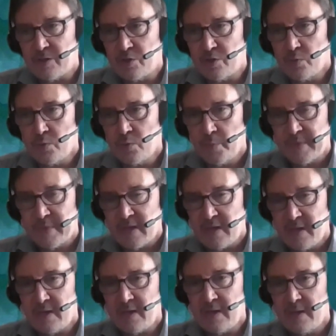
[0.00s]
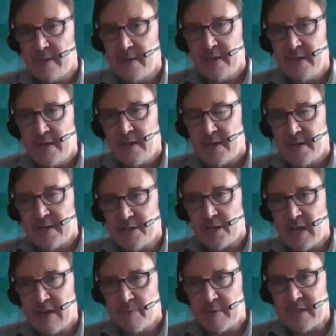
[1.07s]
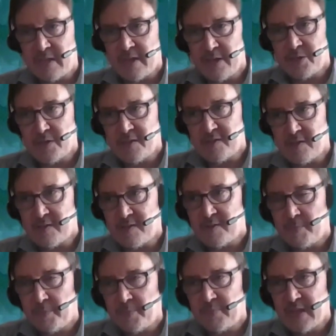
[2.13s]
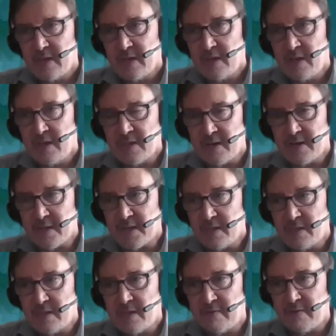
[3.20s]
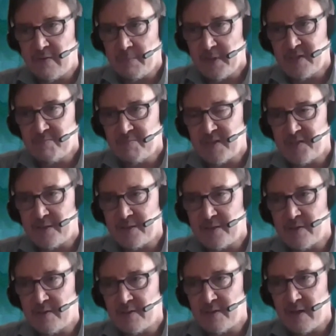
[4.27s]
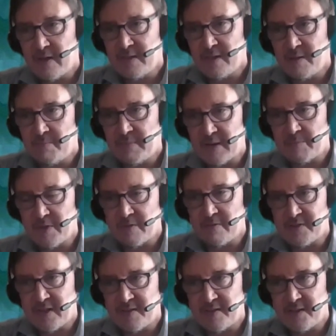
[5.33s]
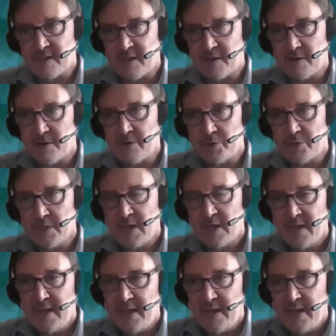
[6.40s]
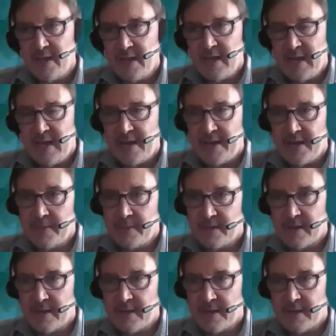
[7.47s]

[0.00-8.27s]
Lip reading: two key government agencies in the lead, the Philippine Space Agency and the Department of Science and Technology. And